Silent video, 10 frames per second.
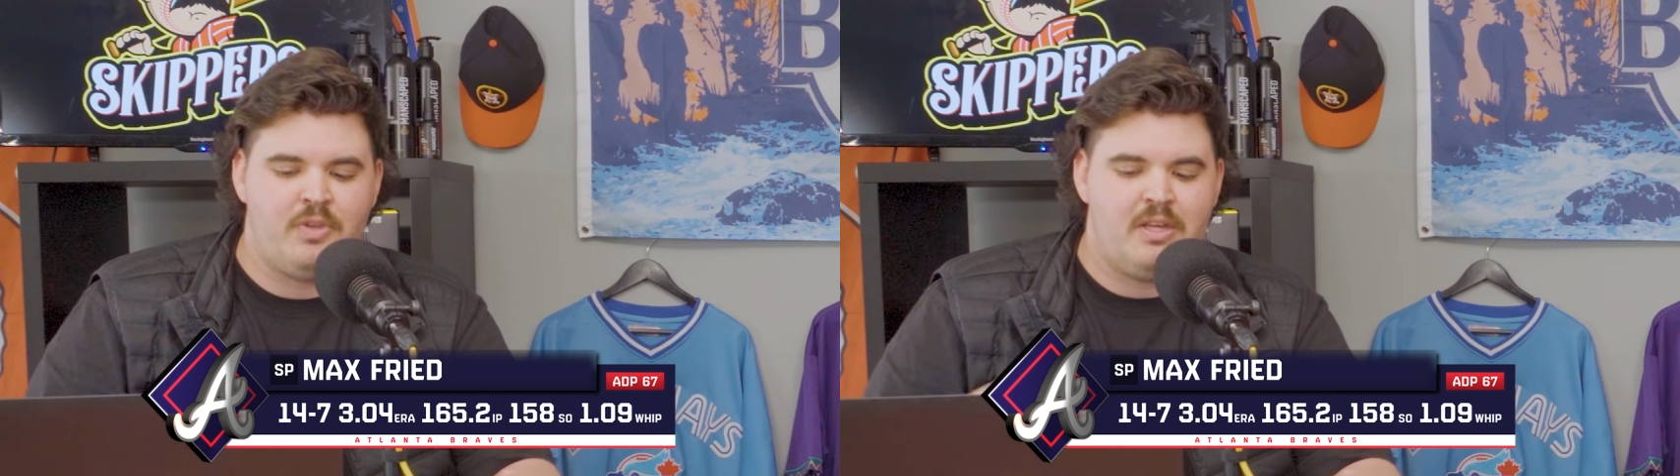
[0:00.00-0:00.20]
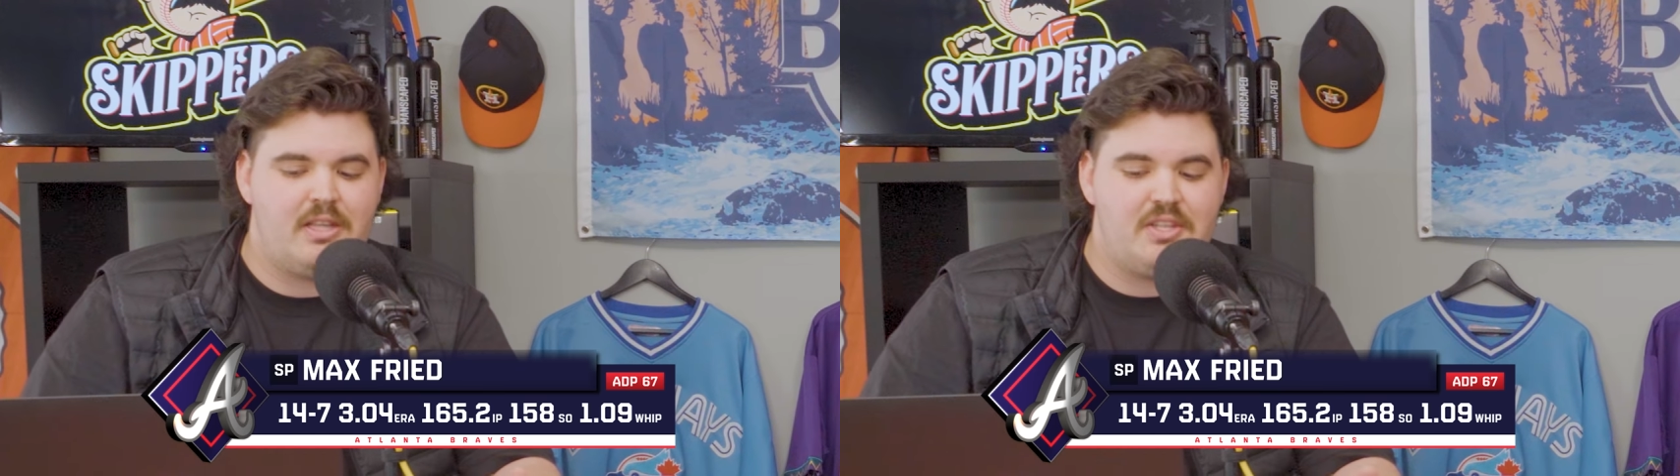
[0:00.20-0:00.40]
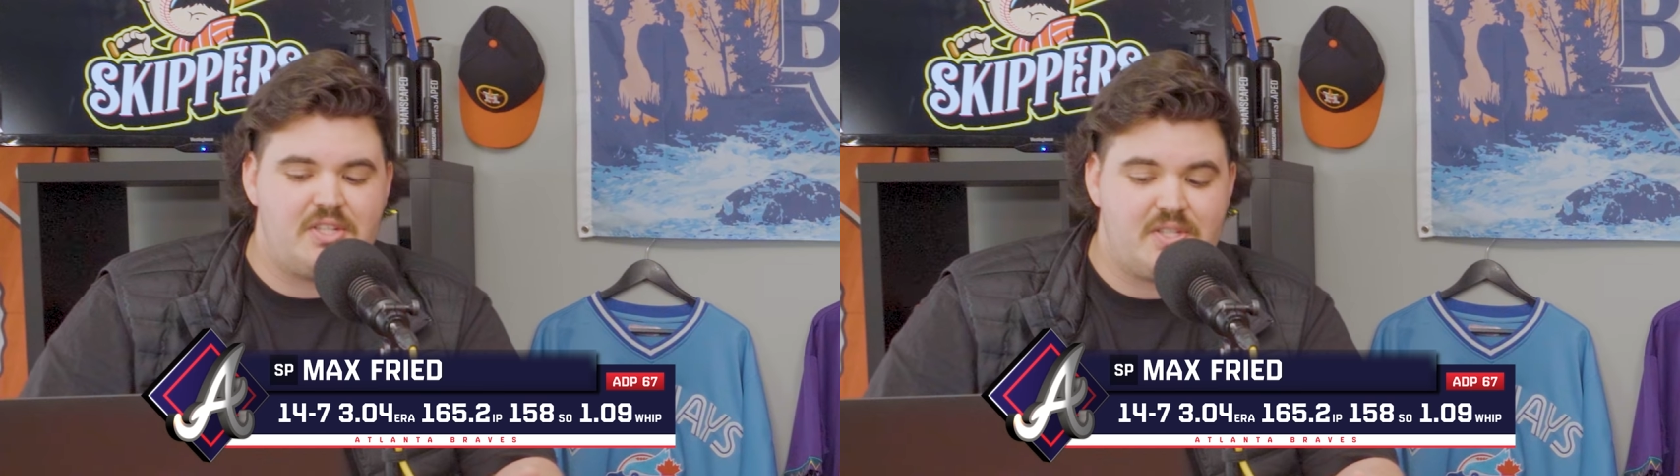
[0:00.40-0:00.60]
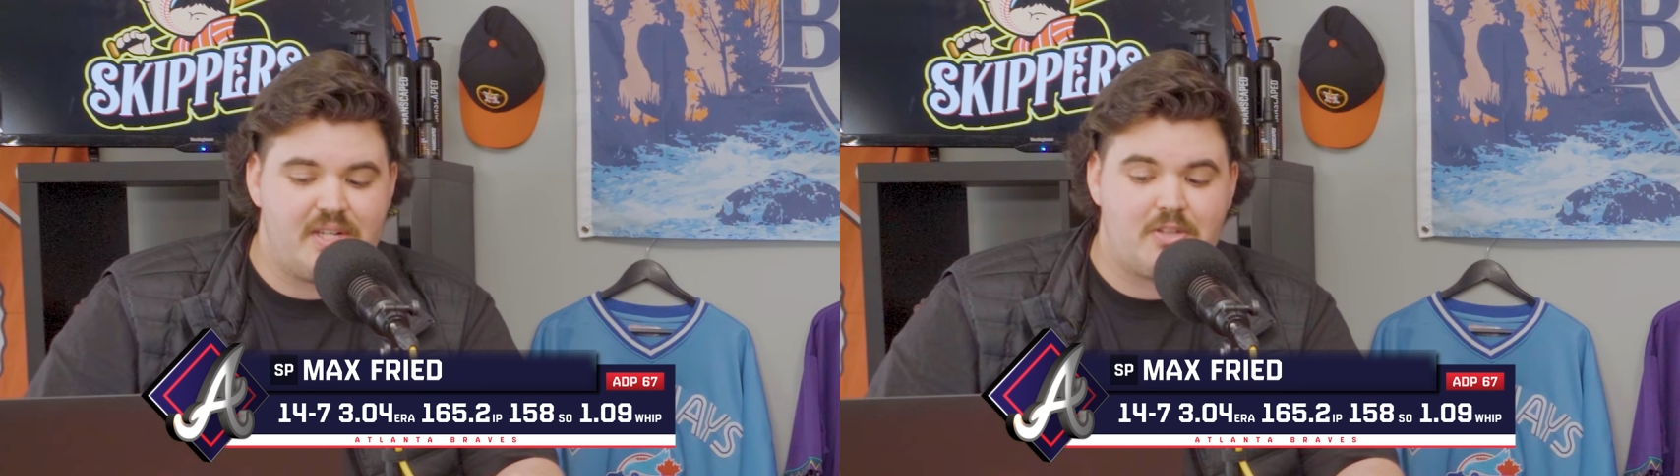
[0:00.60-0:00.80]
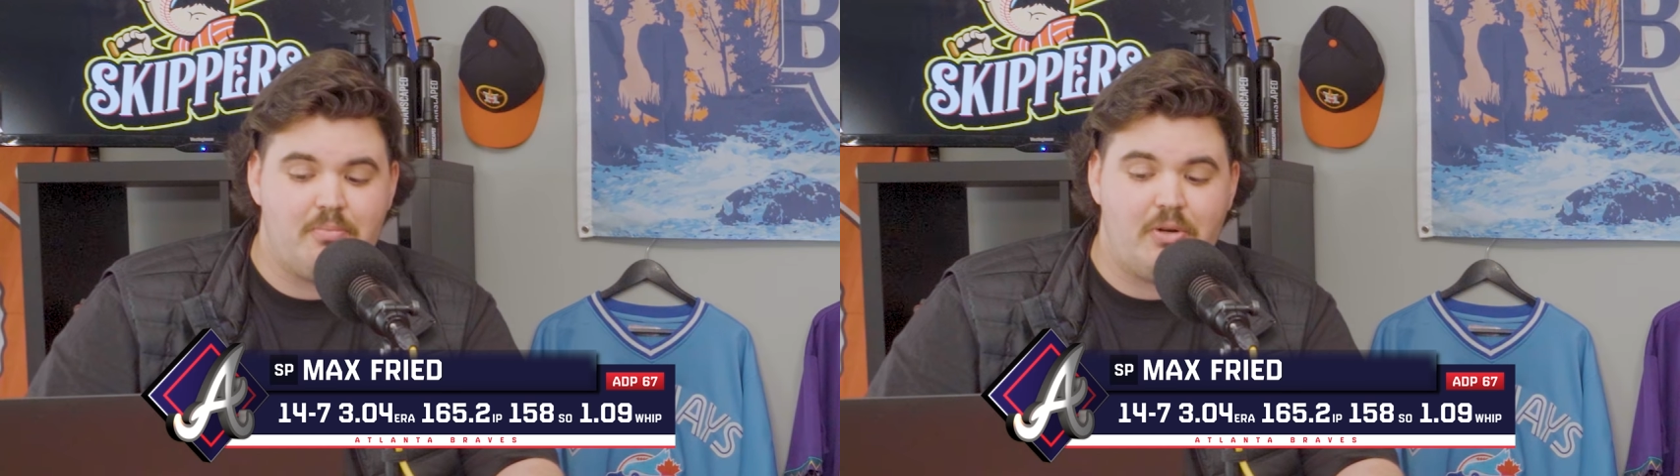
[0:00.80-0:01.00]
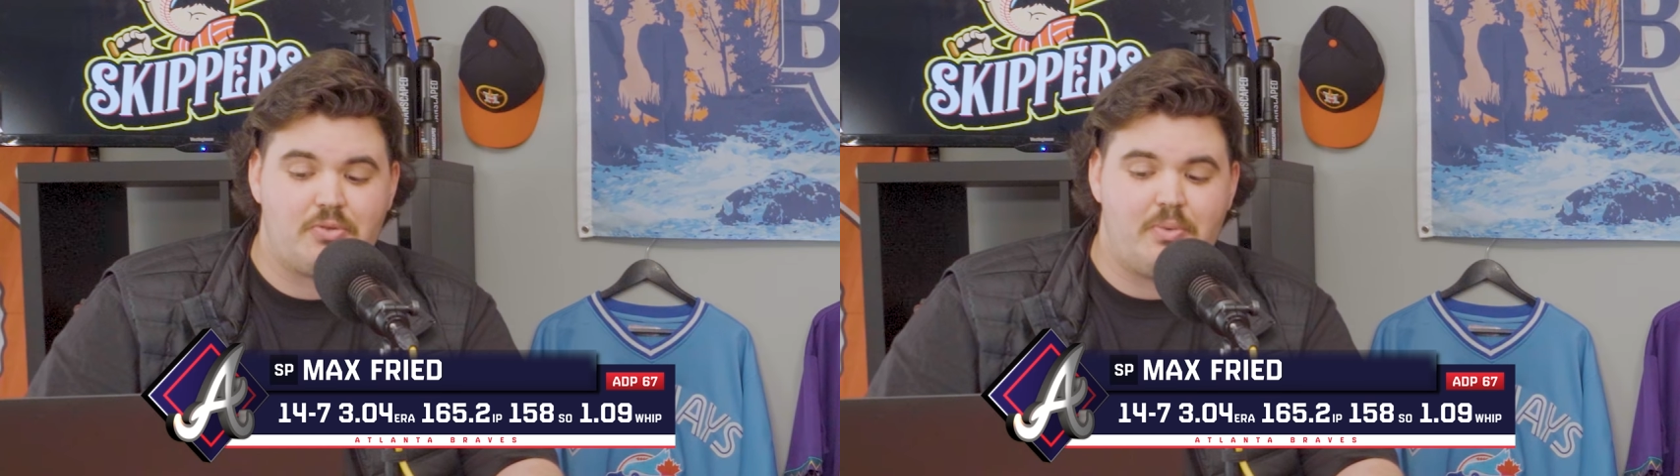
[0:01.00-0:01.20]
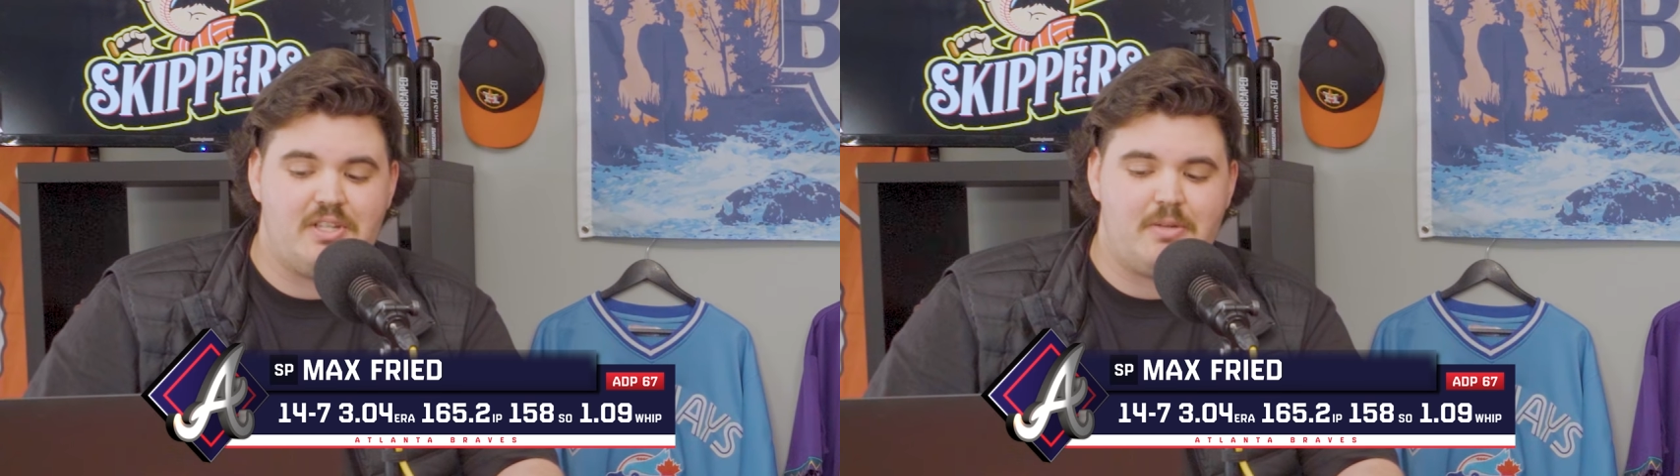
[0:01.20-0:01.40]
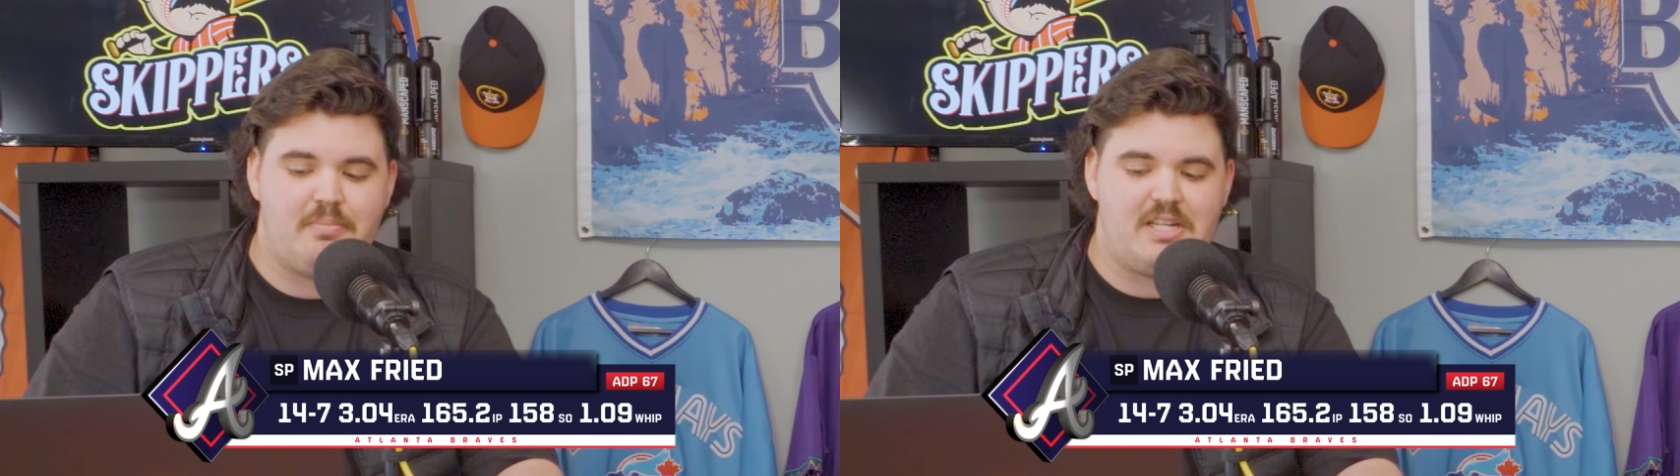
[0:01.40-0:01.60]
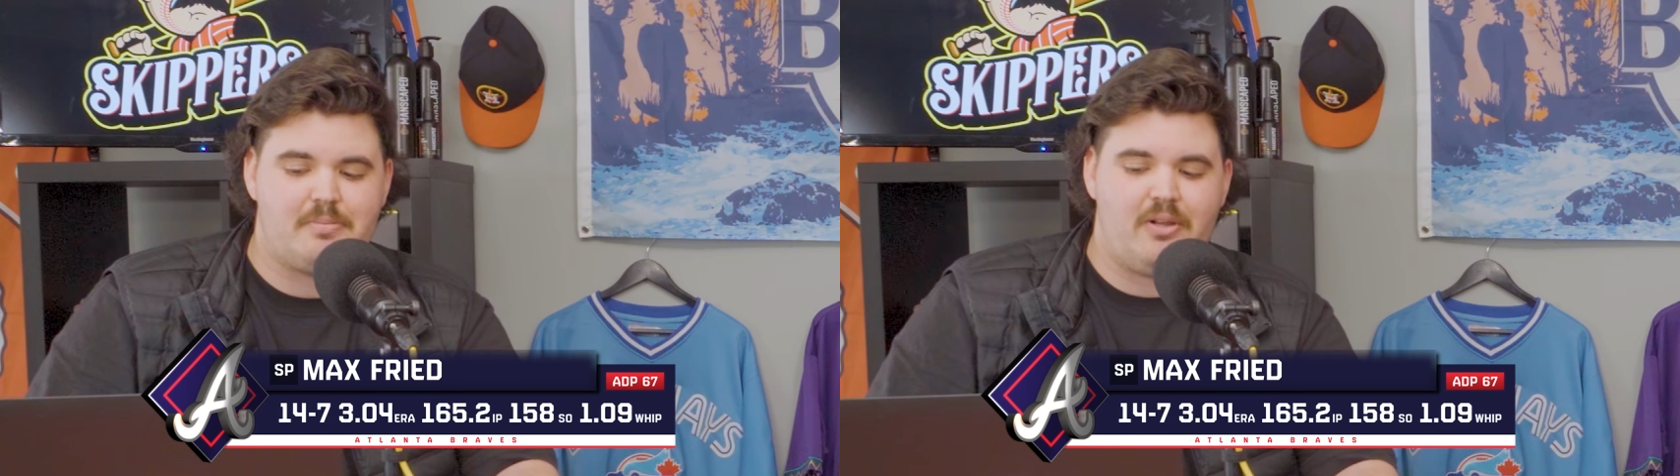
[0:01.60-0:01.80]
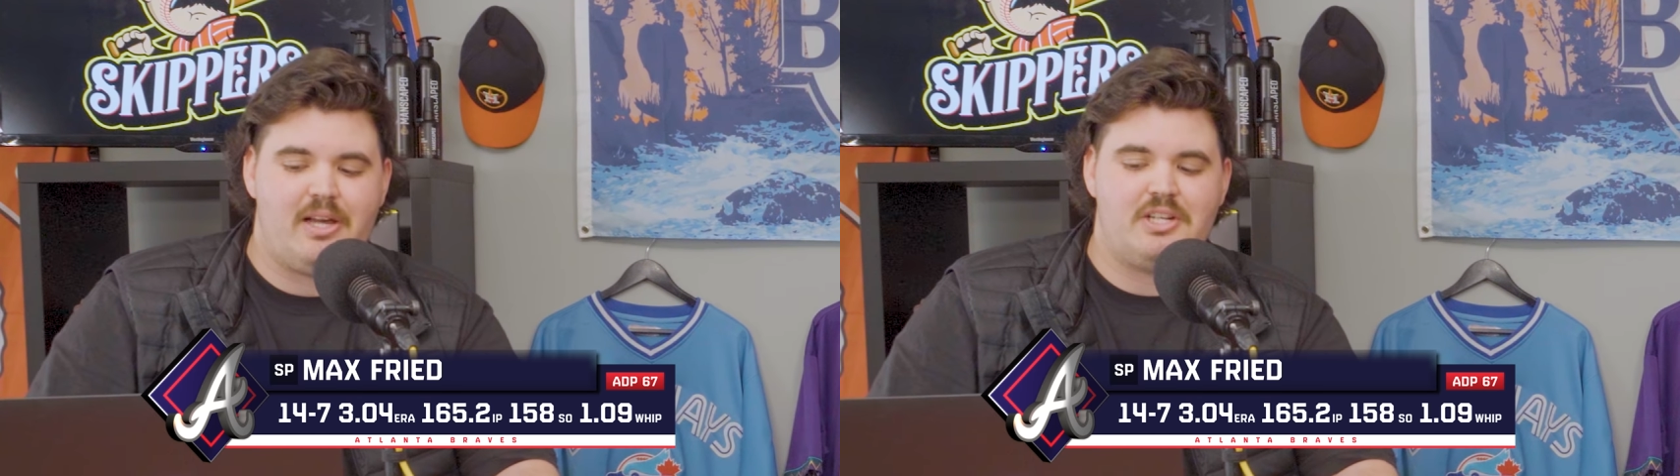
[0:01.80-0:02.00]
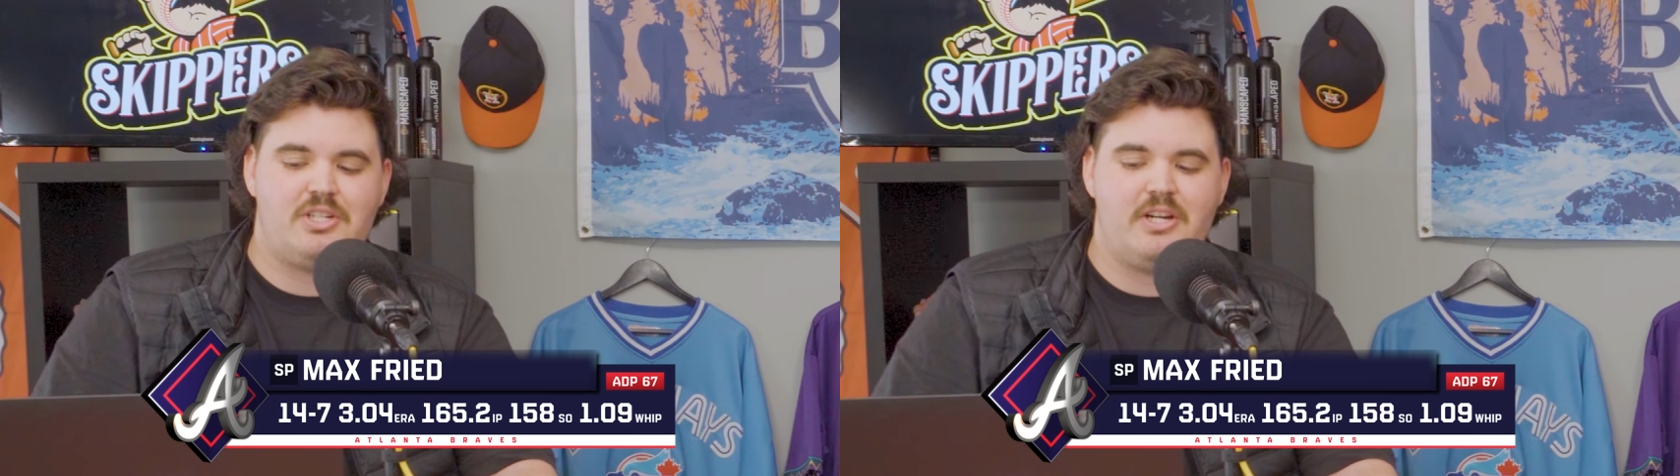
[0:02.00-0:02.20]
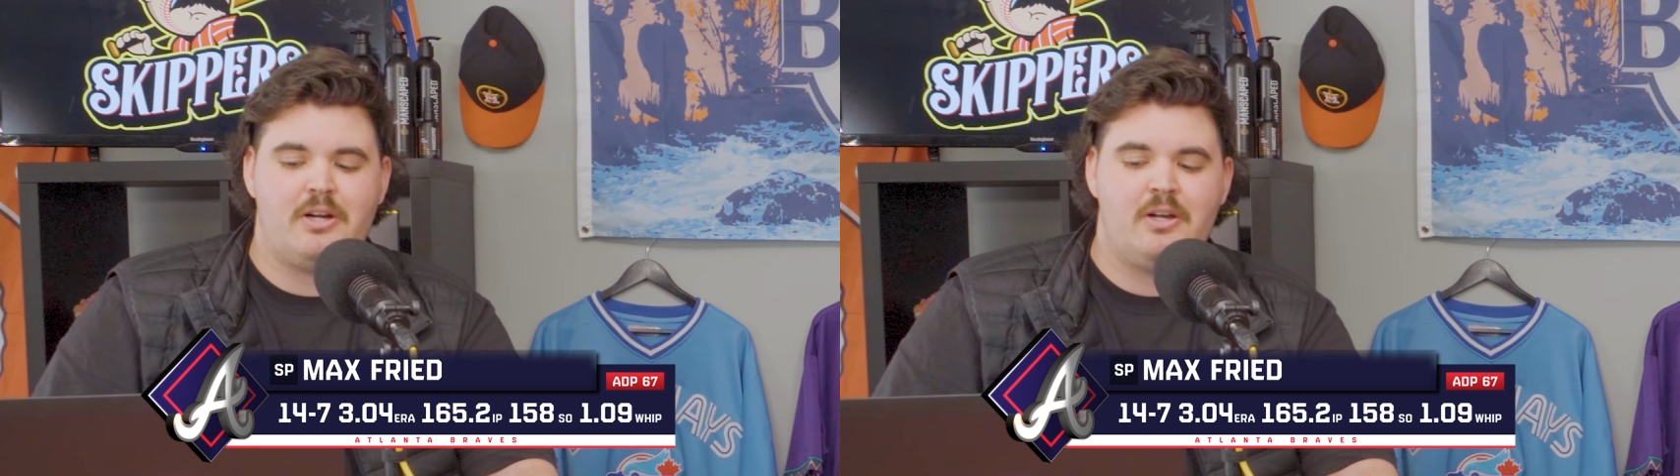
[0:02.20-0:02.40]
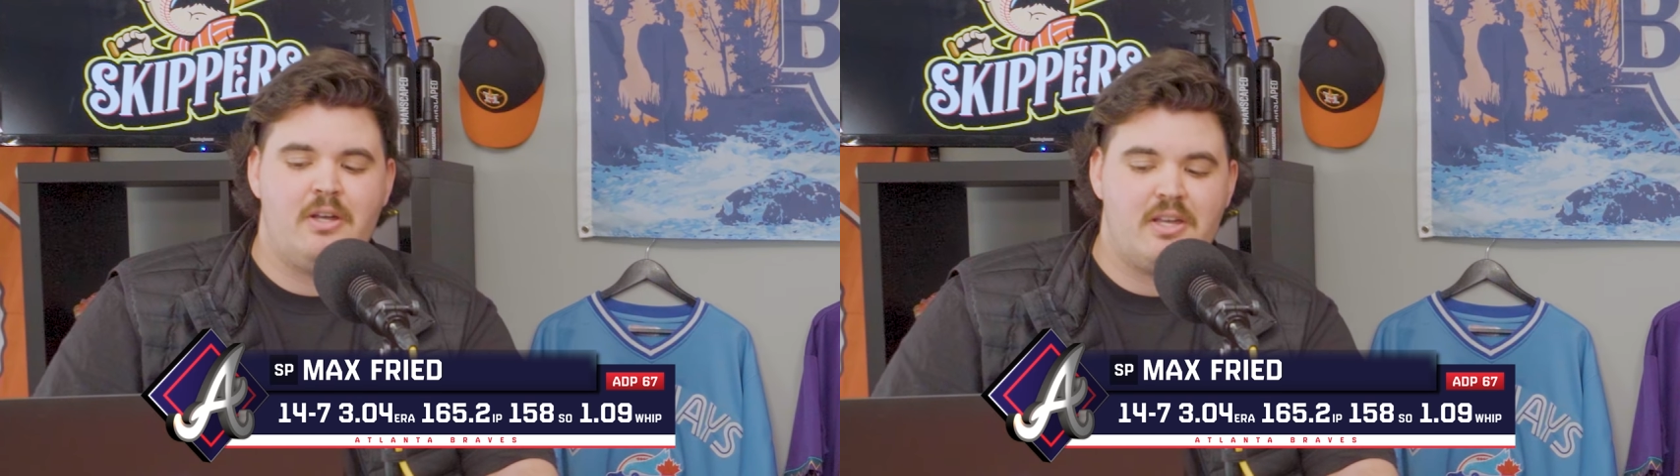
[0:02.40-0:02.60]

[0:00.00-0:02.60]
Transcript: He had the sixth most wins in baseball last year.